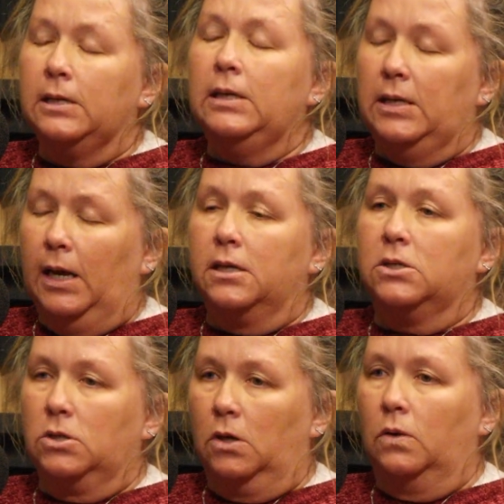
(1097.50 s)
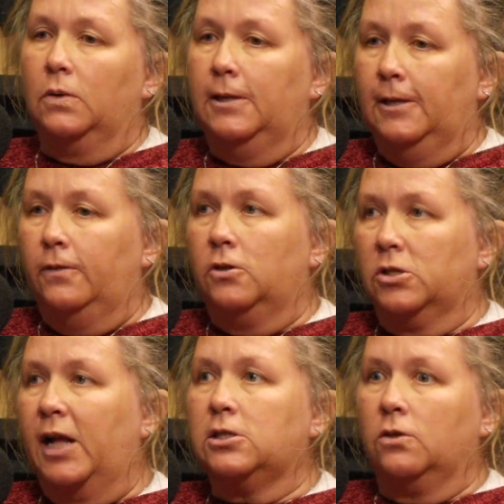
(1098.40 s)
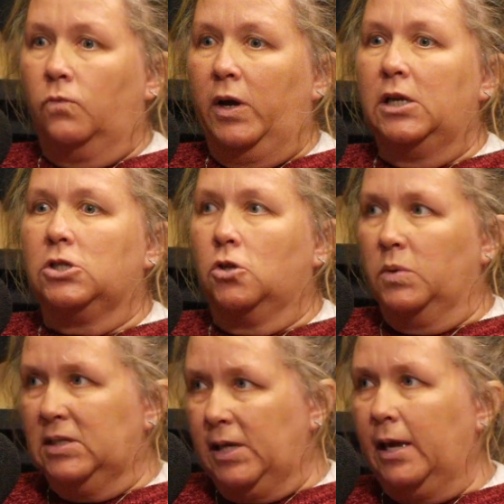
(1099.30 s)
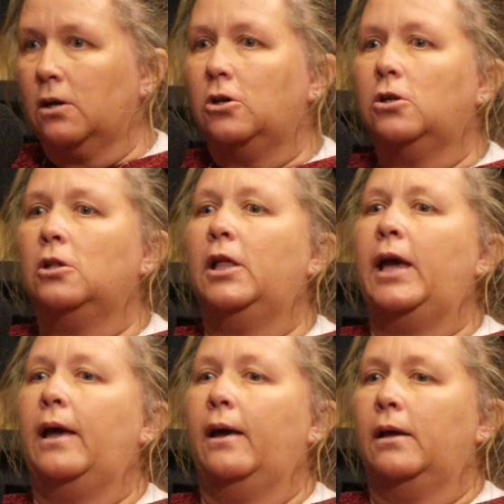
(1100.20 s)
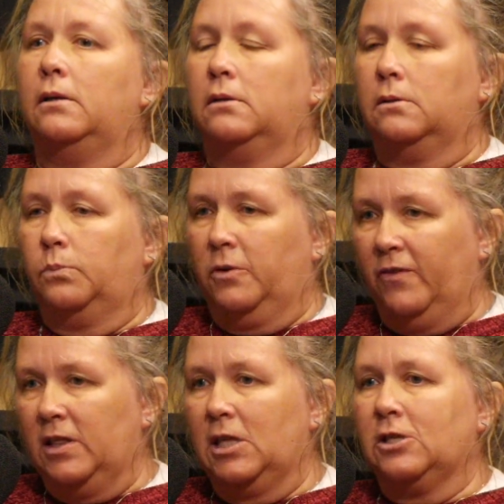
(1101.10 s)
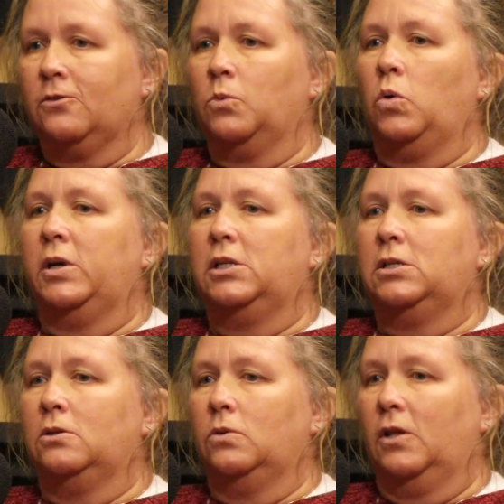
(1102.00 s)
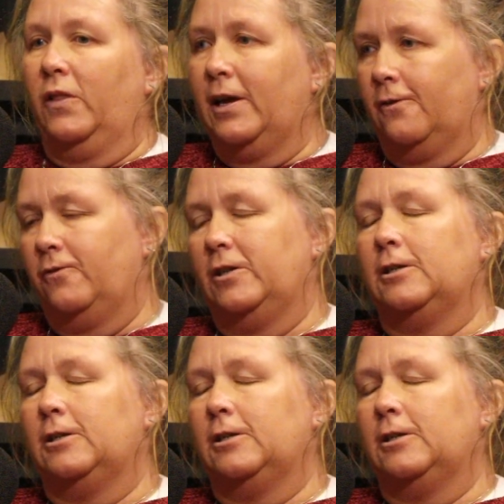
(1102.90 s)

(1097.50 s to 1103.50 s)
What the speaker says: Yes. So there's lots of ways to recycle and prevent things from going to the landfill.